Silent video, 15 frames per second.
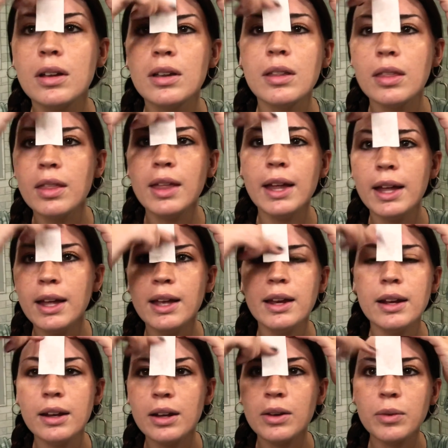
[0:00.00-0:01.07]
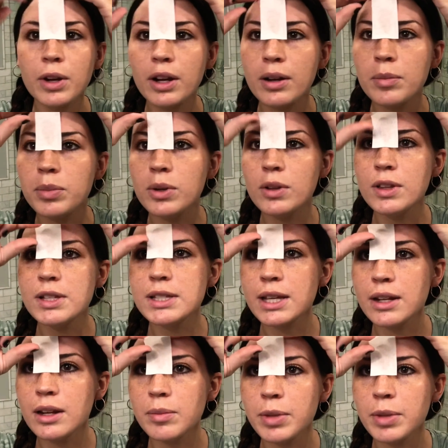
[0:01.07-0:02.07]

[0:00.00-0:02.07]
Then we're gonna pull the skin up